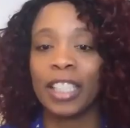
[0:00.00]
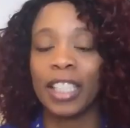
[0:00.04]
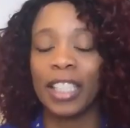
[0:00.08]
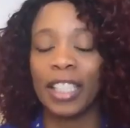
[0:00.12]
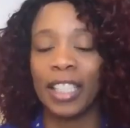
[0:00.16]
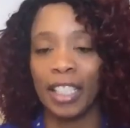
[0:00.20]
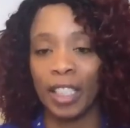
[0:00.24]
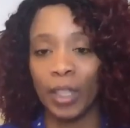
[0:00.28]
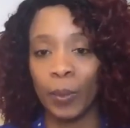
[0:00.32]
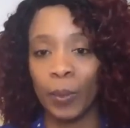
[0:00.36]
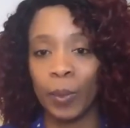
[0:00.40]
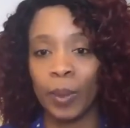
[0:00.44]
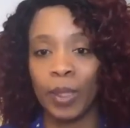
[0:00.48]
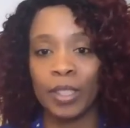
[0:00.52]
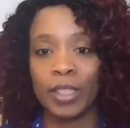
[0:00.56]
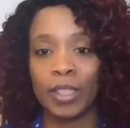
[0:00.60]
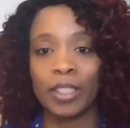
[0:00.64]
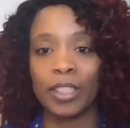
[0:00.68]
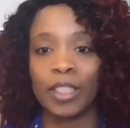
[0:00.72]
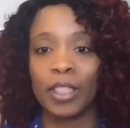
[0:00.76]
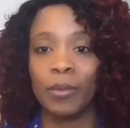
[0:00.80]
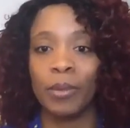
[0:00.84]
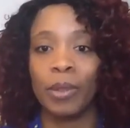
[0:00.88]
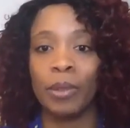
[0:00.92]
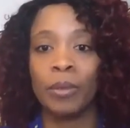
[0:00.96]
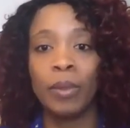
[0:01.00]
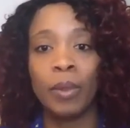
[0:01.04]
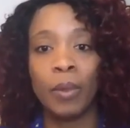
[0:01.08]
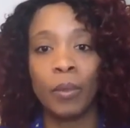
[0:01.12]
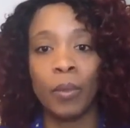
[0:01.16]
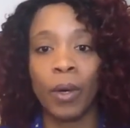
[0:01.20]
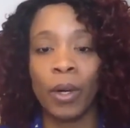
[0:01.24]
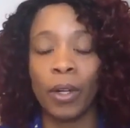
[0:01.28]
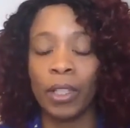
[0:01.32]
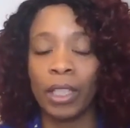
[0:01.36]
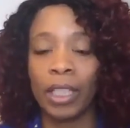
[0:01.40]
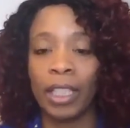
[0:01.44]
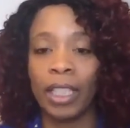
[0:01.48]
They help us when we're
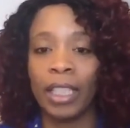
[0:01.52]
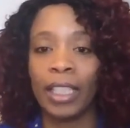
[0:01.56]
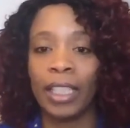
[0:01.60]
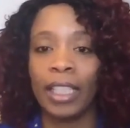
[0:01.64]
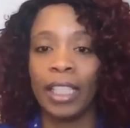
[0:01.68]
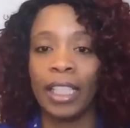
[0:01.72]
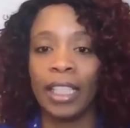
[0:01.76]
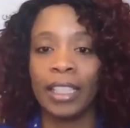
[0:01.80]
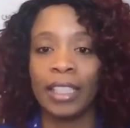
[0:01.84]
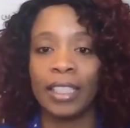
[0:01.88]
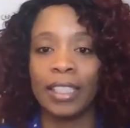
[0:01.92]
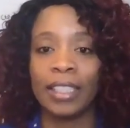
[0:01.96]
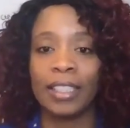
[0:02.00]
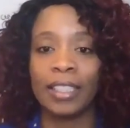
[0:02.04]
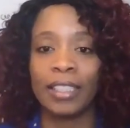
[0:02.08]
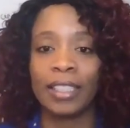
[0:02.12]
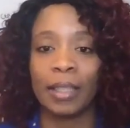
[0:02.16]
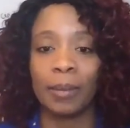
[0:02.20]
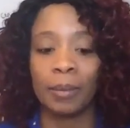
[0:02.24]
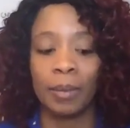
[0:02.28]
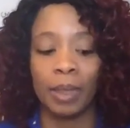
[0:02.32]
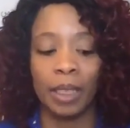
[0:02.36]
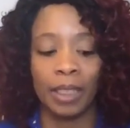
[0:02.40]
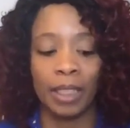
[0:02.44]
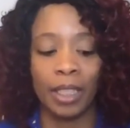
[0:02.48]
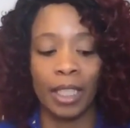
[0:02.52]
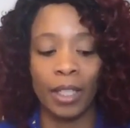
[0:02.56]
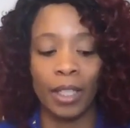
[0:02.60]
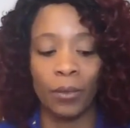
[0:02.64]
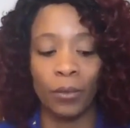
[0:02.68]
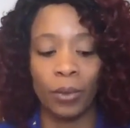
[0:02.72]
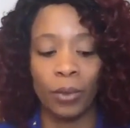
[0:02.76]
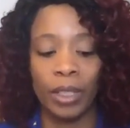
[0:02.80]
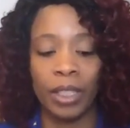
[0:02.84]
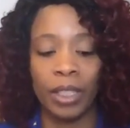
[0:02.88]
working in something that